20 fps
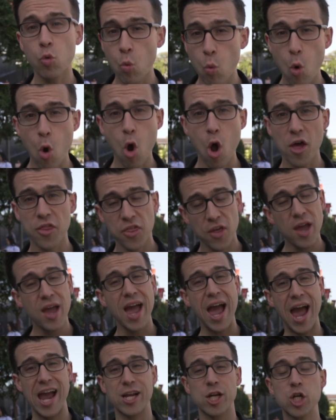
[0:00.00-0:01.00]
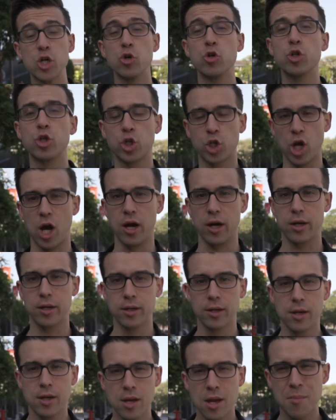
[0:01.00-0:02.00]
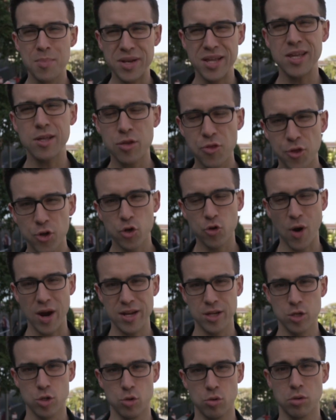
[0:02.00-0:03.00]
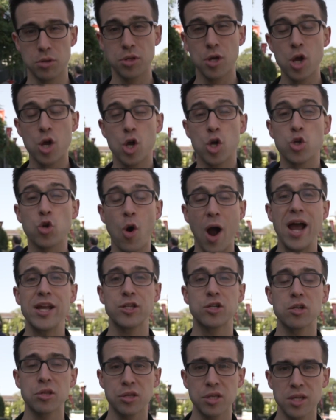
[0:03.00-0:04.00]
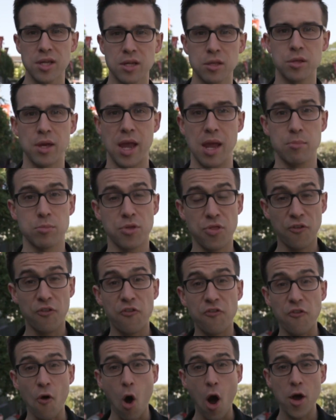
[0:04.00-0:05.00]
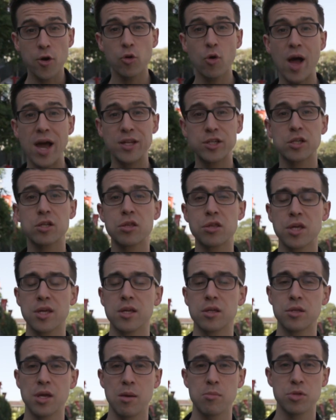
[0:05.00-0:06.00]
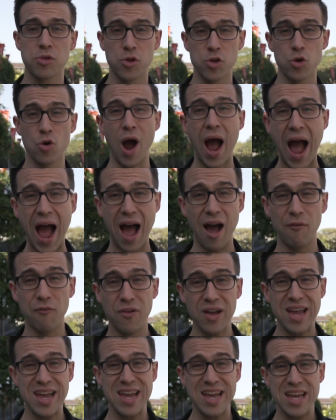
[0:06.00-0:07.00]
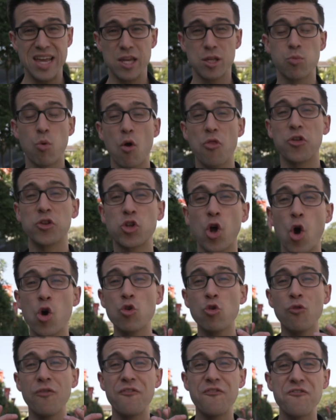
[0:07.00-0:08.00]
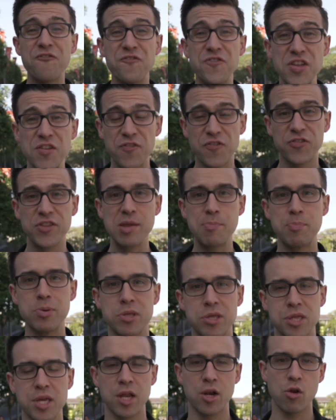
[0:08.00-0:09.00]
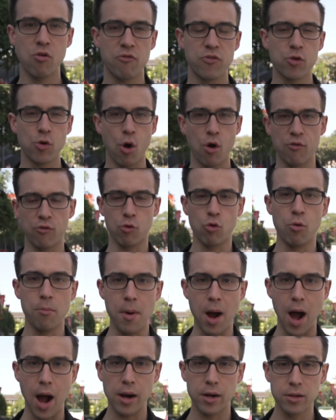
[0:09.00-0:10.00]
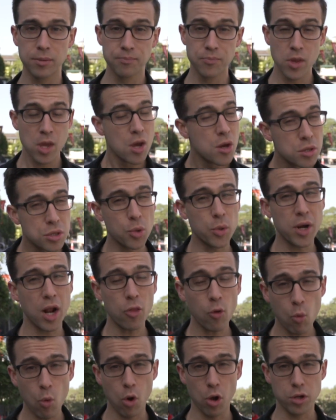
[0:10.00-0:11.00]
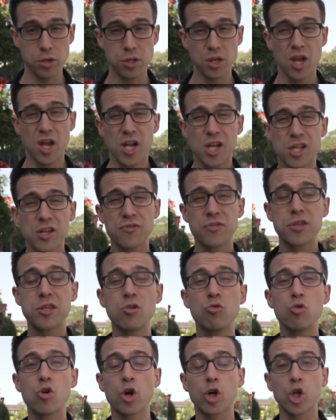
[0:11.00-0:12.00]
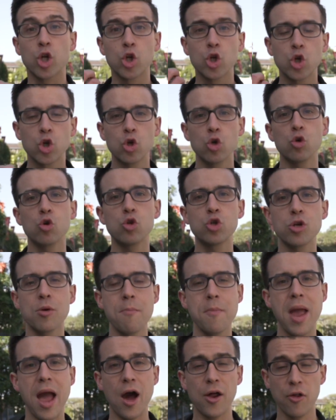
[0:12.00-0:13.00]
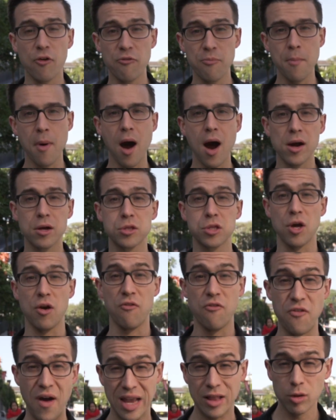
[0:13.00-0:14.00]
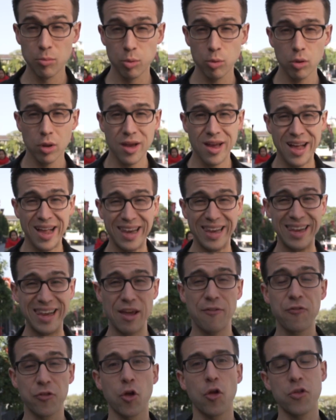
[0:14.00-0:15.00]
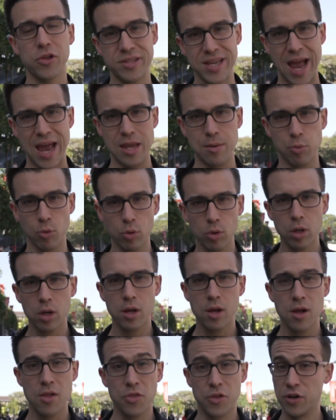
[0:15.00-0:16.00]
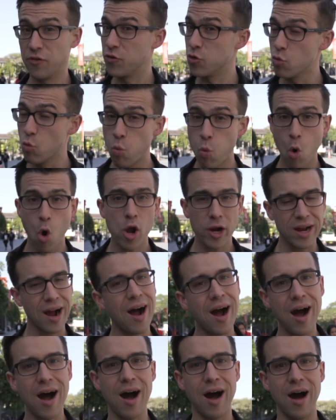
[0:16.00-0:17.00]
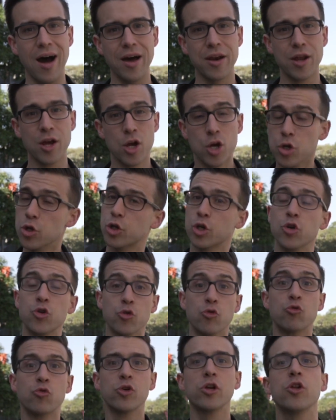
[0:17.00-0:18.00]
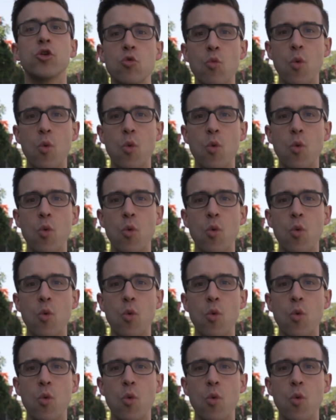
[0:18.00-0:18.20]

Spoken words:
worth a good chunk. But here's the great news. Your HSC exams, the final HSC exams that you'll have, is worth a total 50% of your overall mark. So in other words, you've still got a huge amount of marks available, left on the table, that if you work hard, you can do really